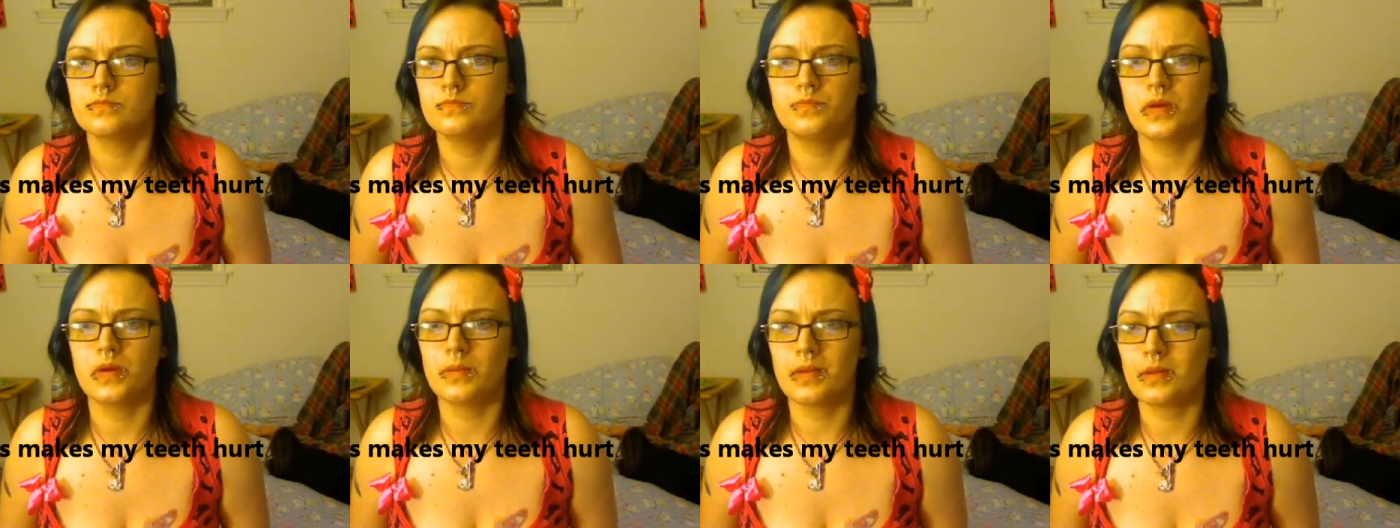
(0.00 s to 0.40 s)

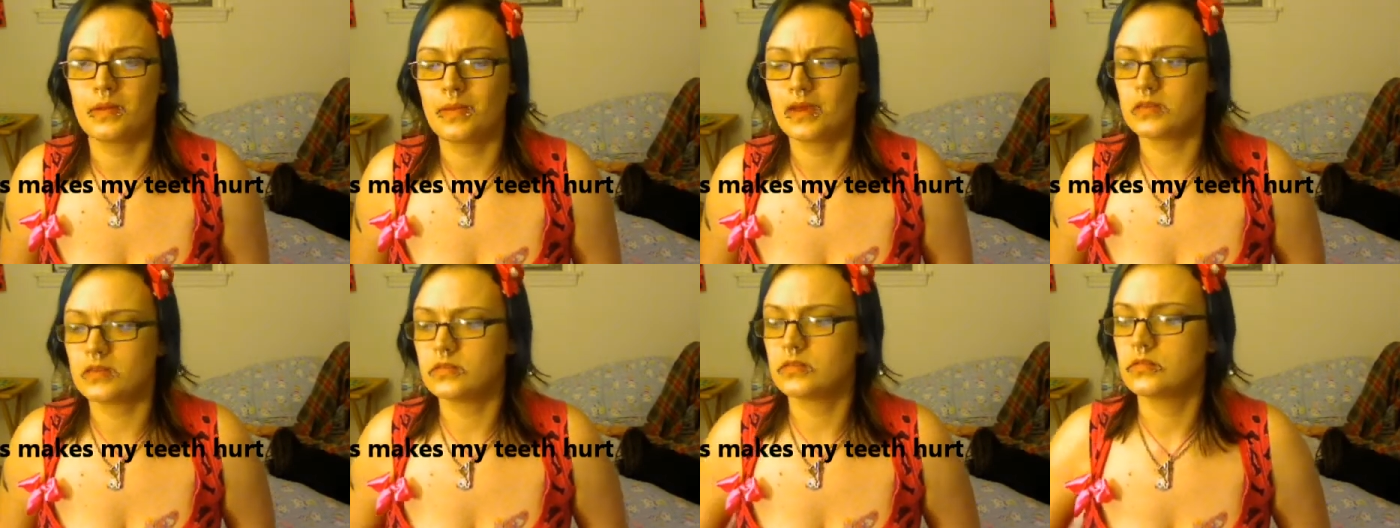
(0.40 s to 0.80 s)
Bad.
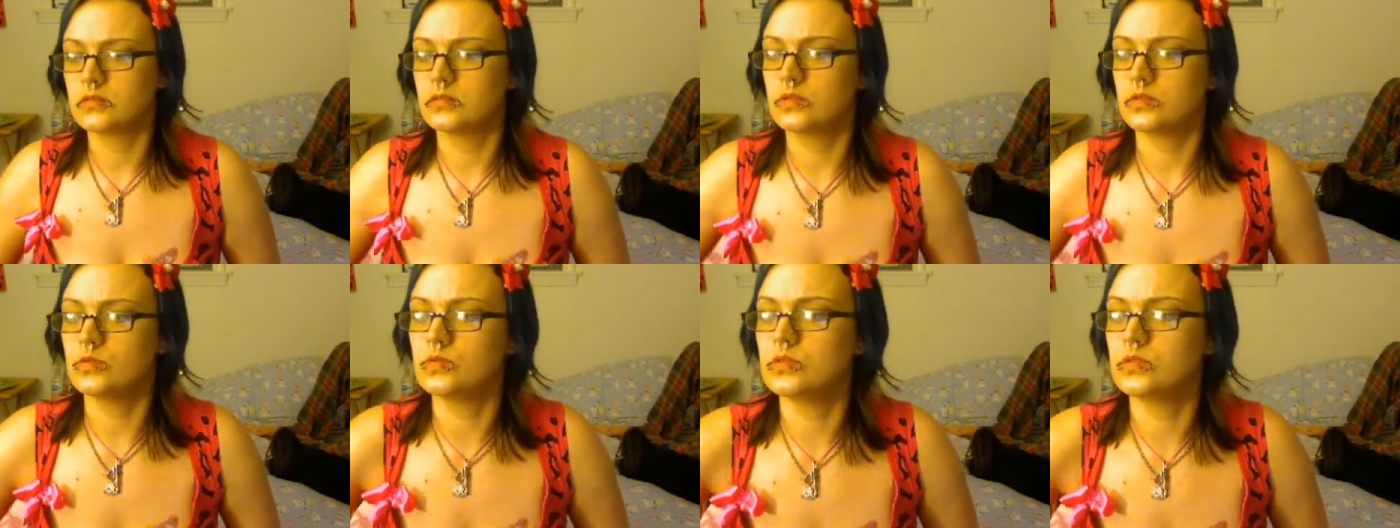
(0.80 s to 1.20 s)

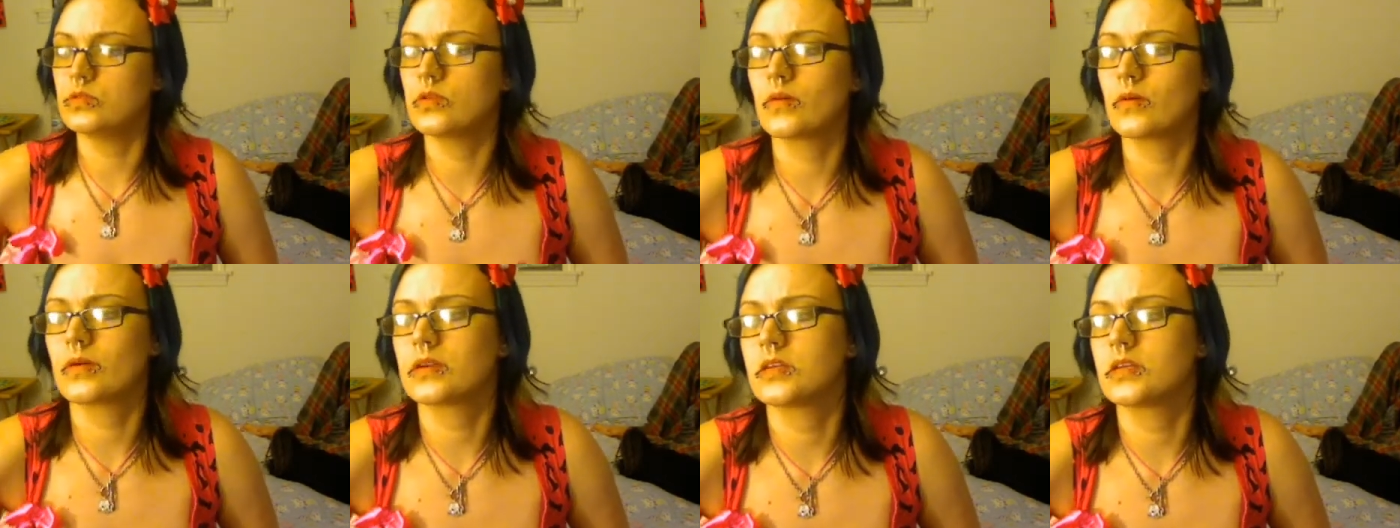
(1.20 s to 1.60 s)
You do
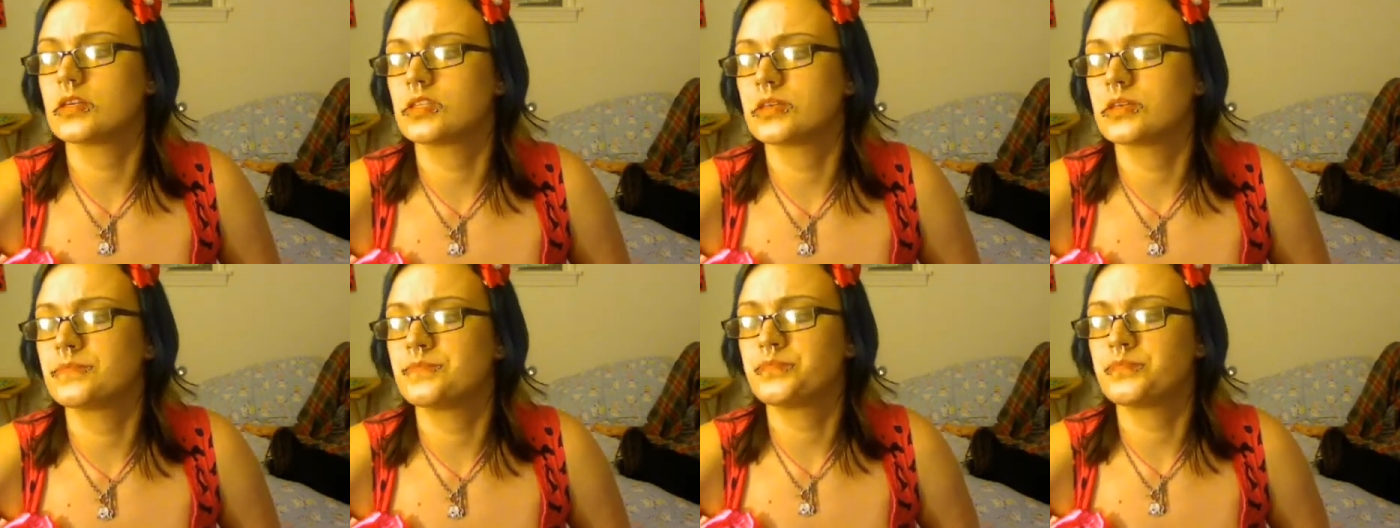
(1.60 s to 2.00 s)
not want to touch it.